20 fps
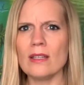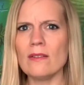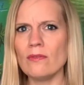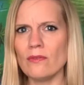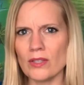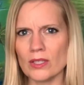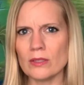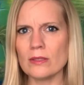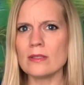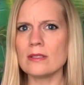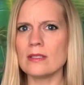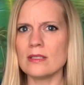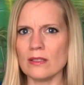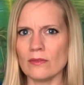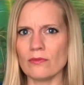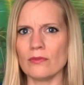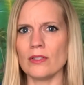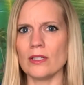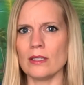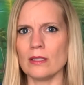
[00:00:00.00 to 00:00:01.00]
feels
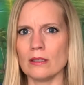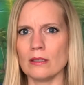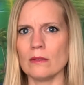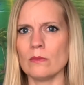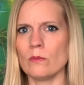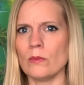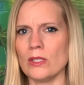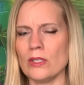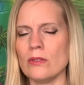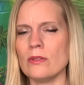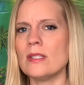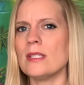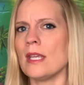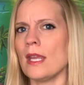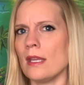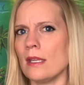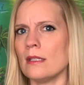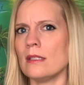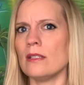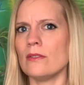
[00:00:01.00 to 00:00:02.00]
different when you say
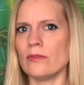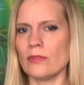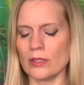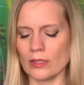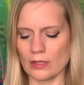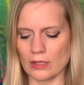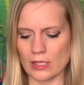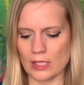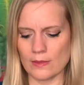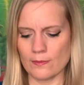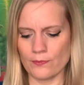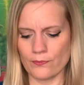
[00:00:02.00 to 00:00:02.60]
it differently.